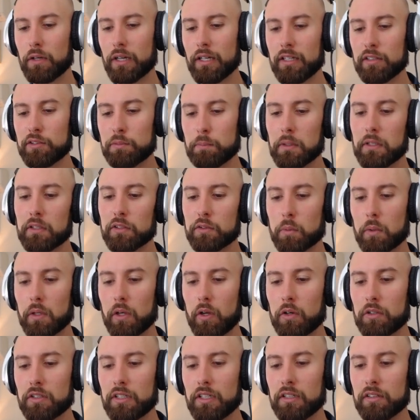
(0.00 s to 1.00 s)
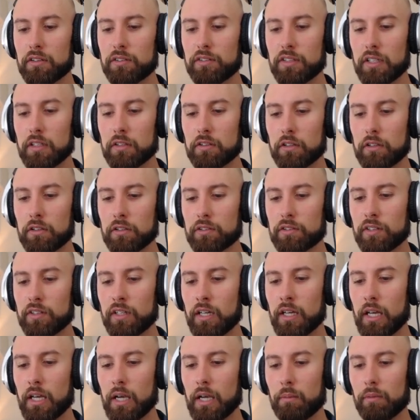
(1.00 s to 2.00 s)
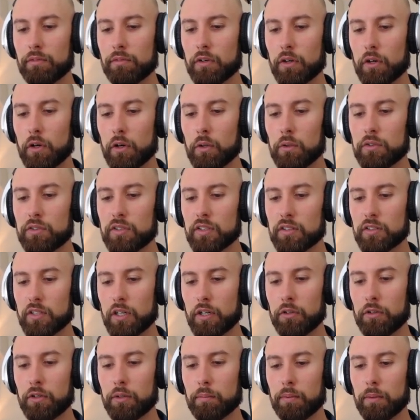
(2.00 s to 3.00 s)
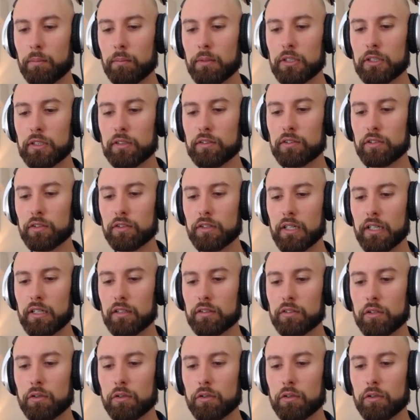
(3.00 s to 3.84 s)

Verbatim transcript: and that's because we're logged in as CentOS, and we've got 0600 permissions on there,